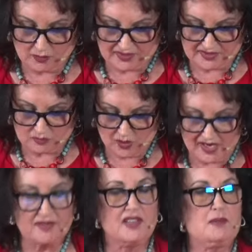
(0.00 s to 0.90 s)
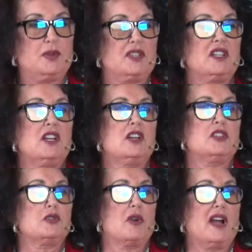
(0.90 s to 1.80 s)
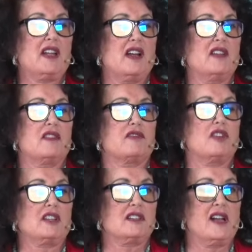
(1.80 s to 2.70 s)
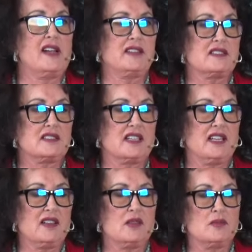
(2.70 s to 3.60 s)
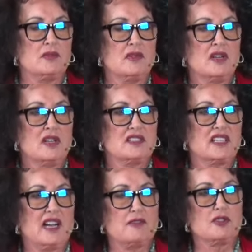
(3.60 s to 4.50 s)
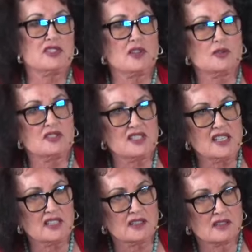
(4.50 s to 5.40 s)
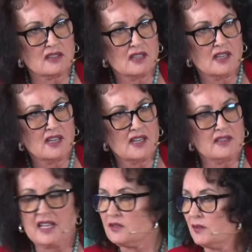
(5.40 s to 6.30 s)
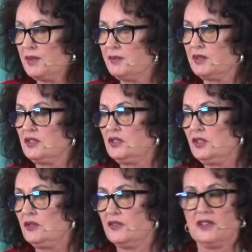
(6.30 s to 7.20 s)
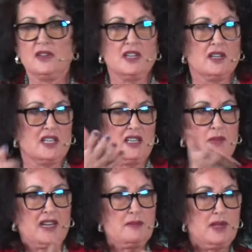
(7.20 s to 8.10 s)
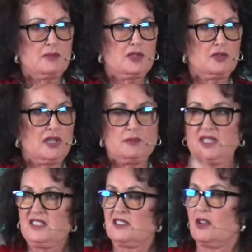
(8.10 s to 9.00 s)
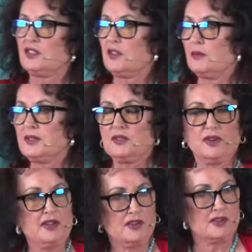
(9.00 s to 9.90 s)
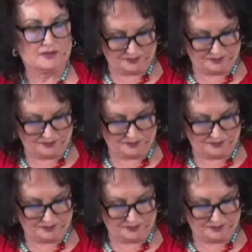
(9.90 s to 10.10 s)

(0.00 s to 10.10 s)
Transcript: with his wife. He put Uriah on the front lines to kill him to cover his own sin. And that's what people do too. He might have been betrayed, but he's also a betrayer.